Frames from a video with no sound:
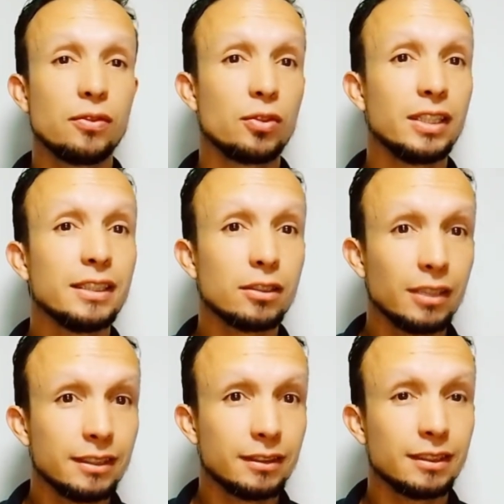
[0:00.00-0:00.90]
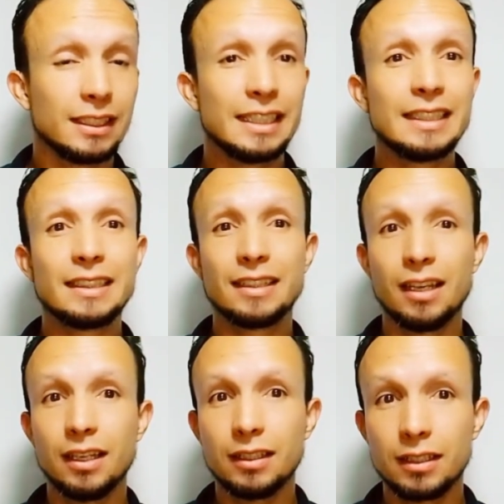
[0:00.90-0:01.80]
if you're interested in
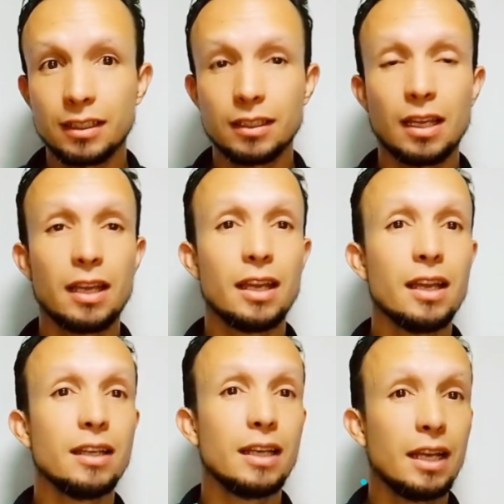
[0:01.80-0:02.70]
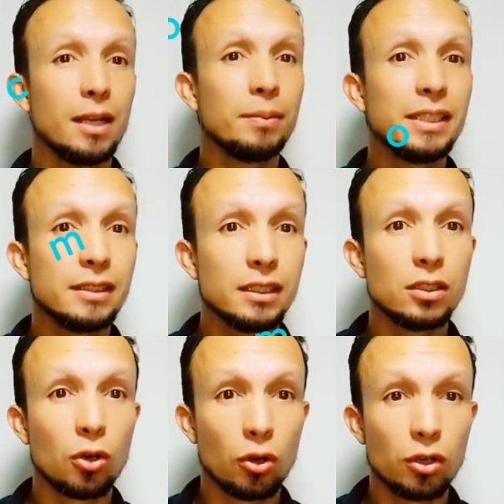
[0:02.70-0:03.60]
taking an
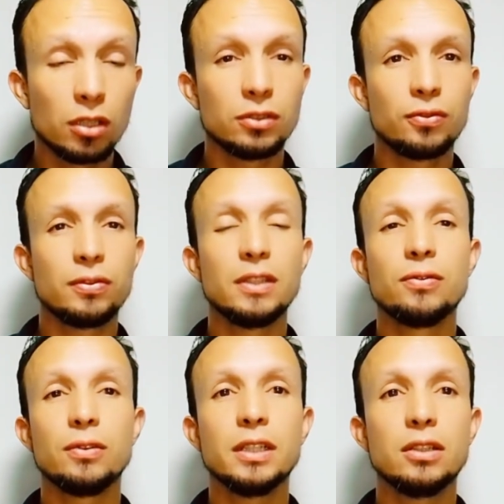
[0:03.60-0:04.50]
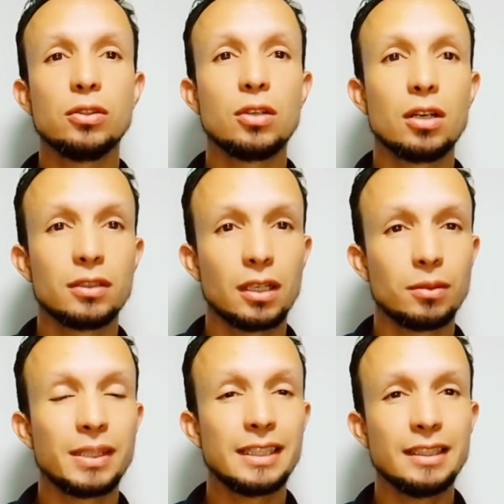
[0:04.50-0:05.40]
MET course, feel free to
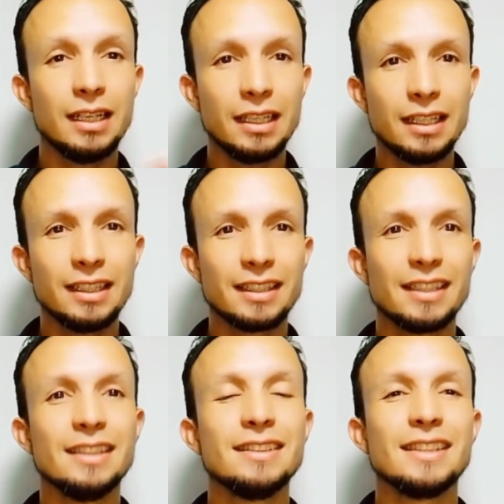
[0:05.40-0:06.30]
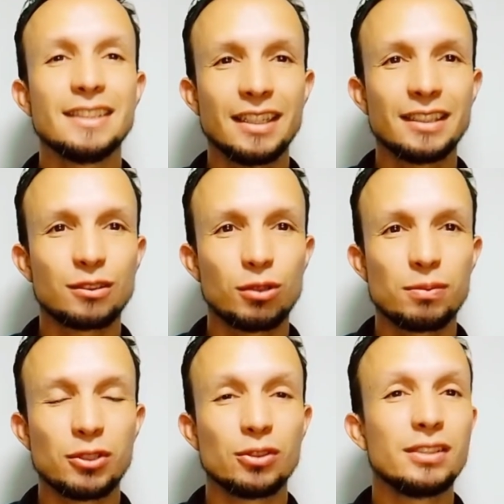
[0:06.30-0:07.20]
contact me. The link is in the
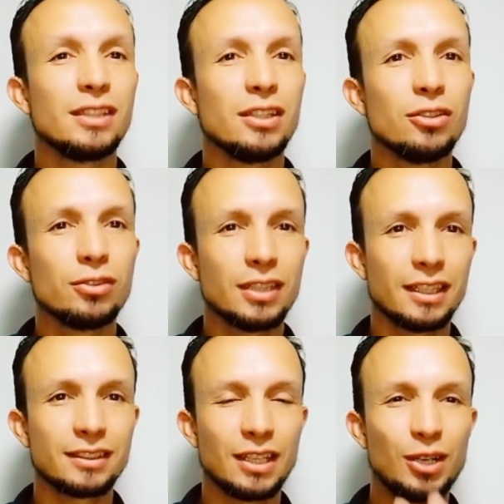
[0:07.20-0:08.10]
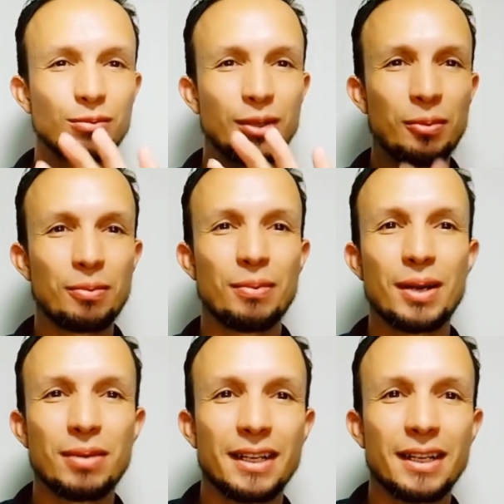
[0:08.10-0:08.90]
description. See you the next time. Bye